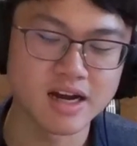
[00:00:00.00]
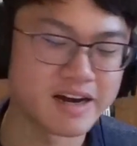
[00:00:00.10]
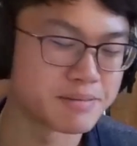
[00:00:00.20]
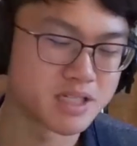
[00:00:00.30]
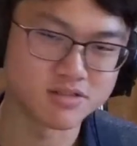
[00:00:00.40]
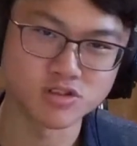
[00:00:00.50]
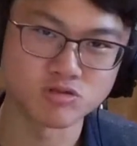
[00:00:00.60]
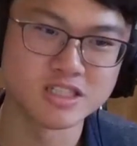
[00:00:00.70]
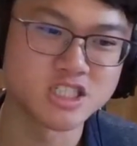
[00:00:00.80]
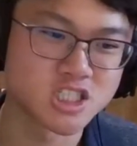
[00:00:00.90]
I mean, if you're
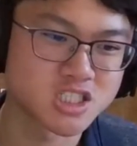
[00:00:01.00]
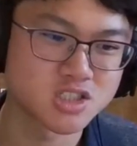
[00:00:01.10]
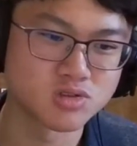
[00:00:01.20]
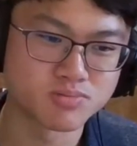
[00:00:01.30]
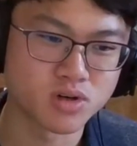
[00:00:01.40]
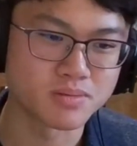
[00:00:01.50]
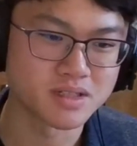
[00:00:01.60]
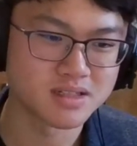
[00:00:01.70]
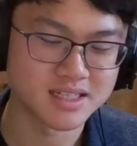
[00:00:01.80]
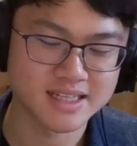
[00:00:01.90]
religious, you would
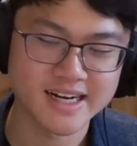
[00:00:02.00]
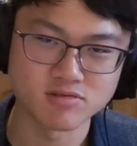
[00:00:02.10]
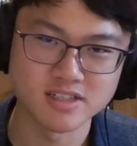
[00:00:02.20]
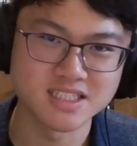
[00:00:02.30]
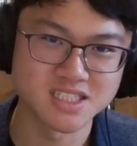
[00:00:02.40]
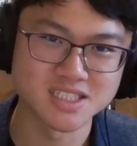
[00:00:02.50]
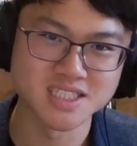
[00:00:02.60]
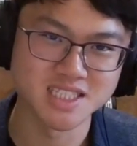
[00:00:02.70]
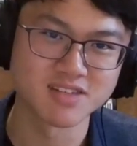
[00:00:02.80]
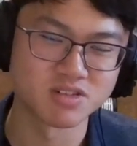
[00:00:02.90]
probably think that existence
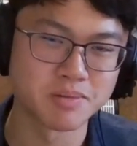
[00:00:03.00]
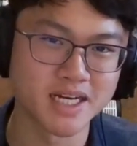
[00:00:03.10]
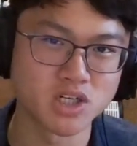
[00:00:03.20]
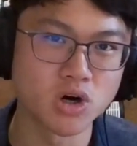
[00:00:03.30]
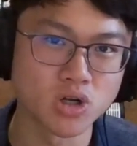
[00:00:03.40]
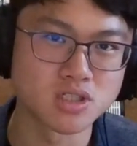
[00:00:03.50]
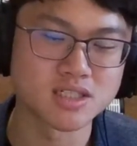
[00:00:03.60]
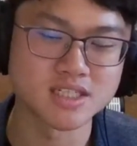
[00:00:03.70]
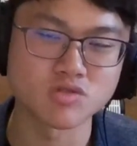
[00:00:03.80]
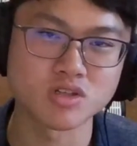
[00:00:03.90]
is given by God, and
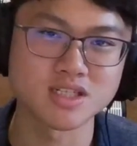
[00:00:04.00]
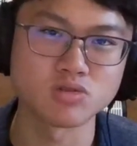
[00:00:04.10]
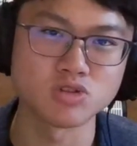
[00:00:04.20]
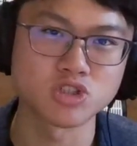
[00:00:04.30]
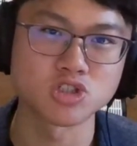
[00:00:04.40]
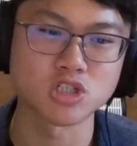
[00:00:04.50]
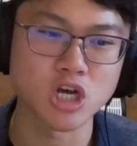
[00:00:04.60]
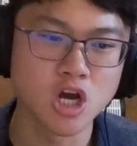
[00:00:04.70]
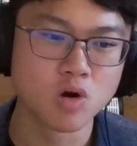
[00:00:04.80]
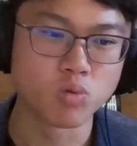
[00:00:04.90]
as a result, you should
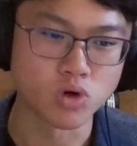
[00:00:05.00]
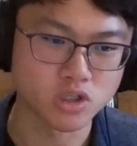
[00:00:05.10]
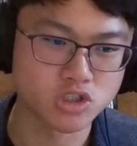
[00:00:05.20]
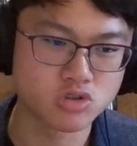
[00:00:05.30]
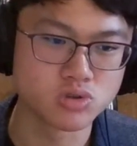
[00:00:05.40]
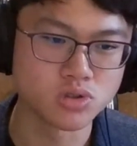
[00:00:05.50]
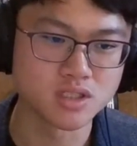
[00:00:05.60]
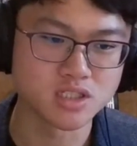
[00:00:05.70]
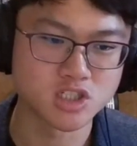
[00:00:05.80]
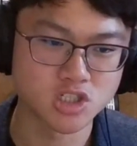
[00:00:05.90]
work
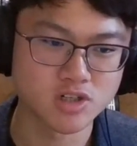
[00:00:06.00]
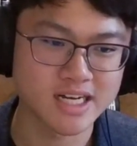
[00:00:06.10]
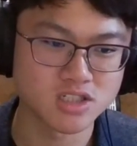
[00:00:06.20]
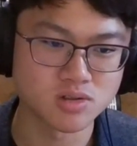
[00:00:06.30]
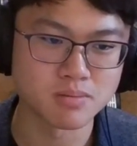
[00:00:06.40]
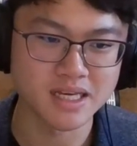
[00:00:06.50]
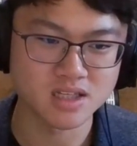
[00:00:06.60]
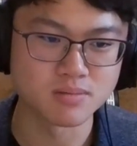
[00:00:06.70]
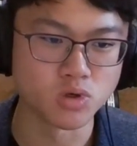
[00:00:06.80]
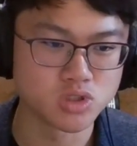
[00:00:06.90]
truly to try to make
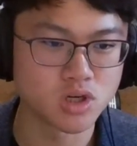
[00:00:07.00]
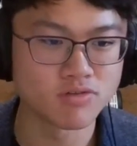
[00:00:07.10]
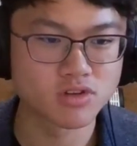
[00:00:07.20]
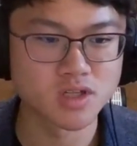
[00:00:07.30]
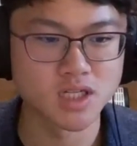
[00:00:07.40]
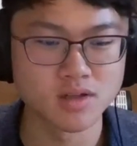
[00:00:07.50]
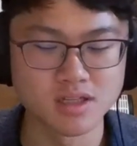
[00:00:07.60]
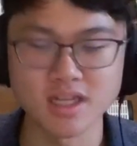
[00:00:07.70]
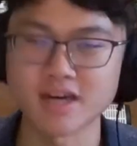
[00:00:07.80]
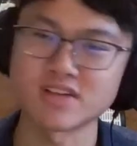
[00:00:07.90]
the most of the,
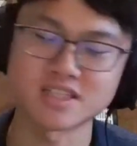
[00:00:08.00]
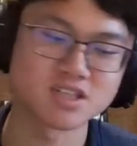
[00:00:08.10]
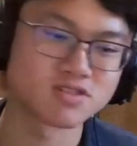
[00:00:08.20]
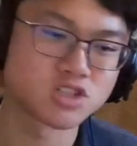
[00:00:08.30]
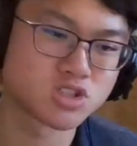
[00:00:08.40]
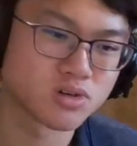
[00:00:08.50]
the life that's given to you.